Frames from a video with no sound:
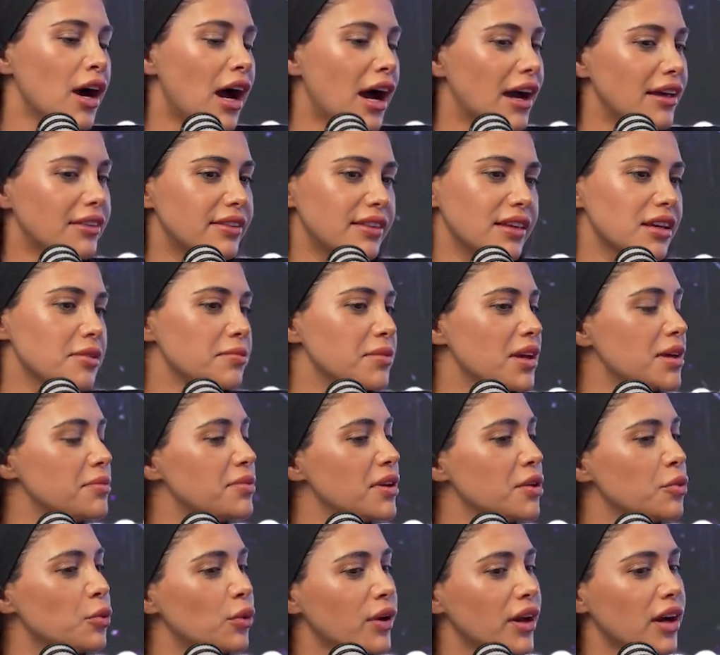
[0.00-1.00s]
I think
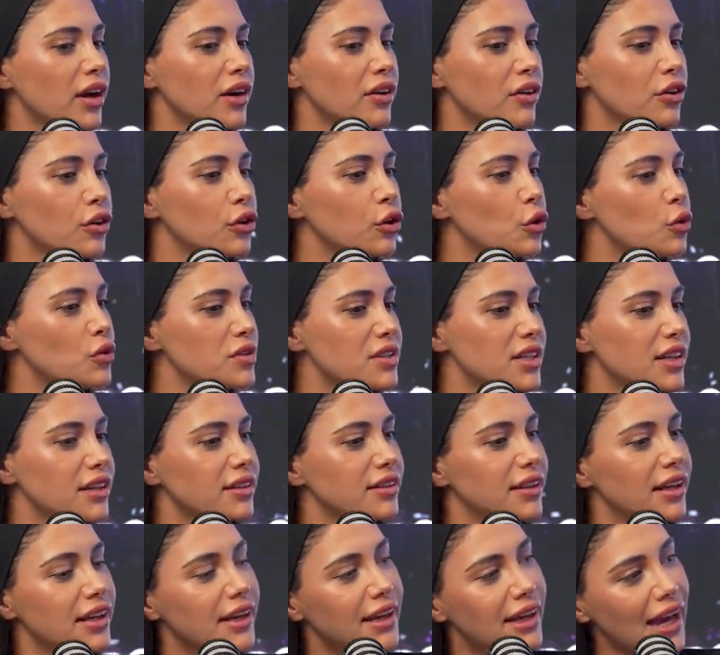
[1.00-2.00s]
maybe we are
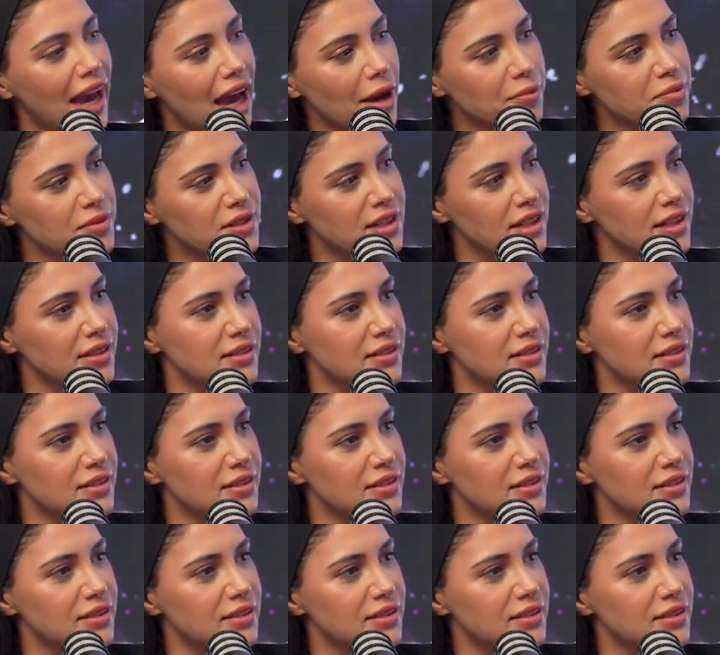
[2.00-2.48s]
closing the gaps